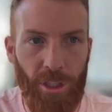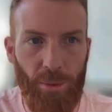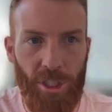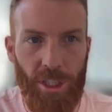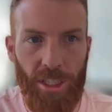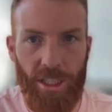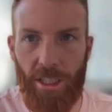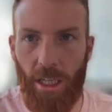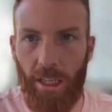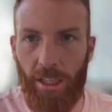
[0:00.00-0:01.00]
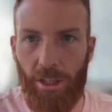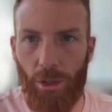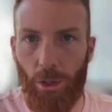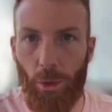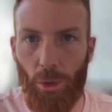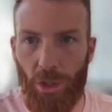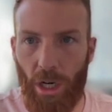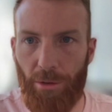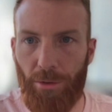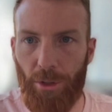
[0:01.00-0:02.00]
which is a link to your Google
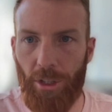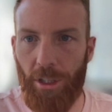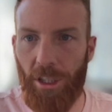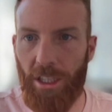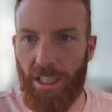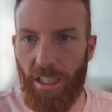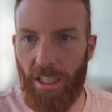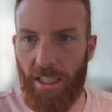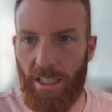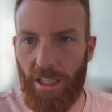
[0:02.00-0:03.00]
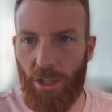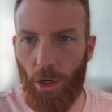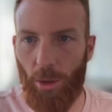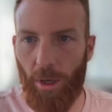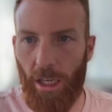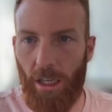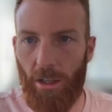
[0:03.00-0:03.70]
Drive folder, you can see that there's this document here